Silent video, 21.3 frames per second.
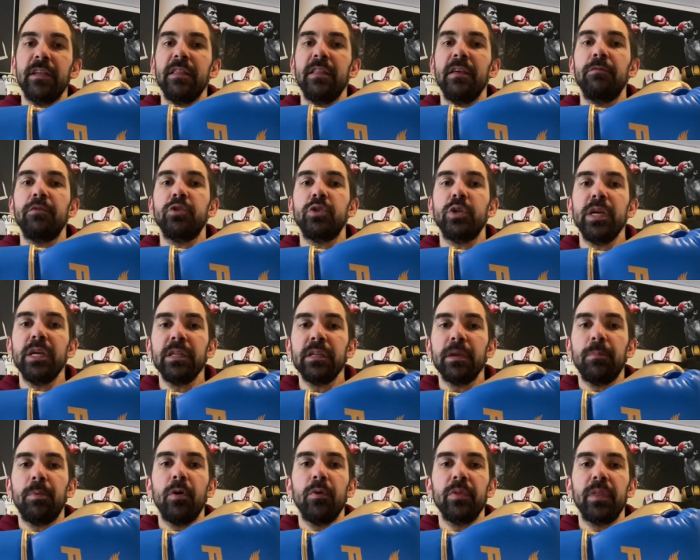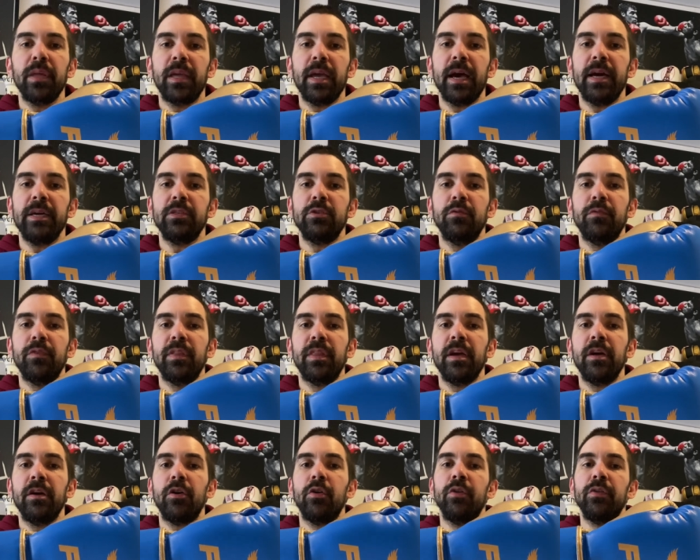They've trained up all the guys over
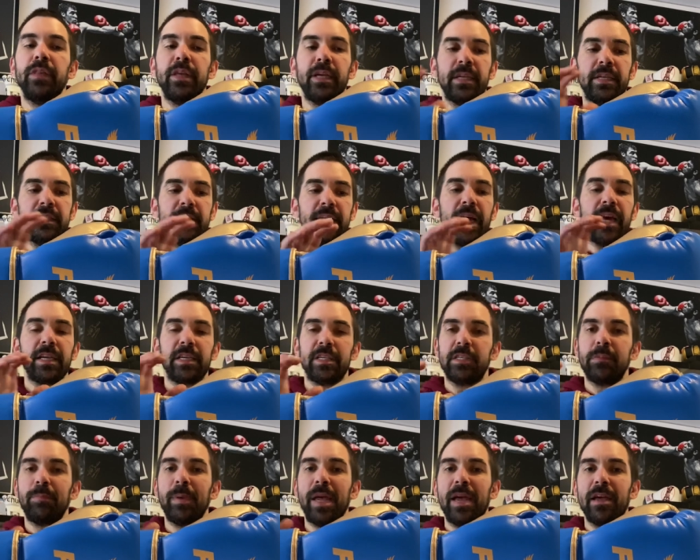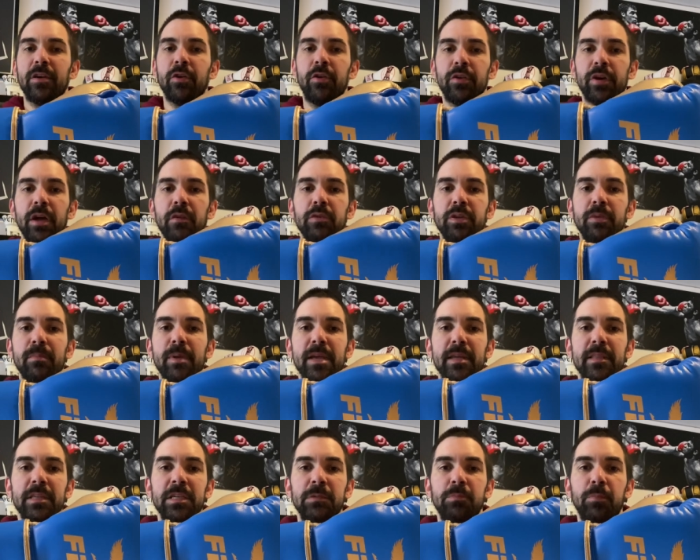there on the exact spec on how to
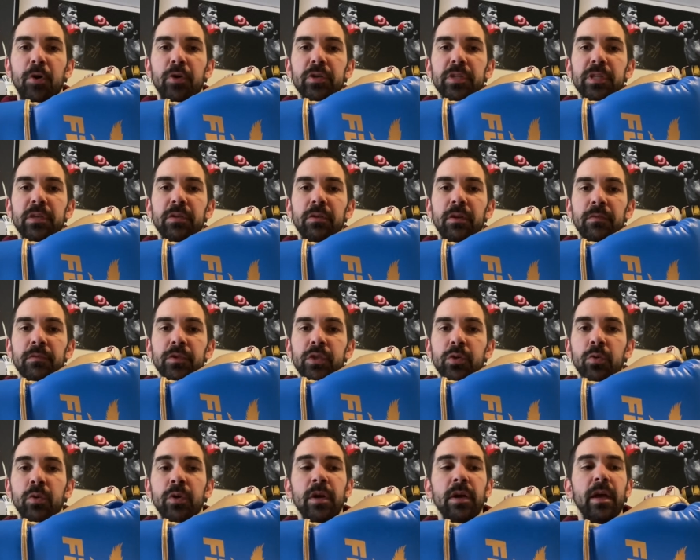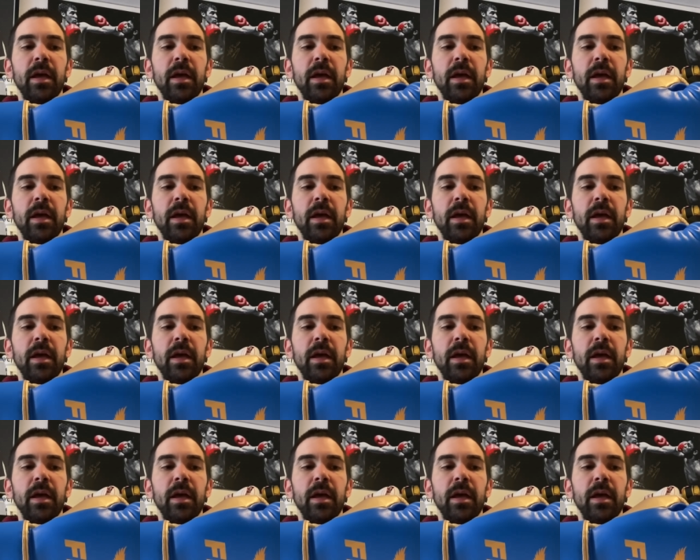make these boxing gloves. So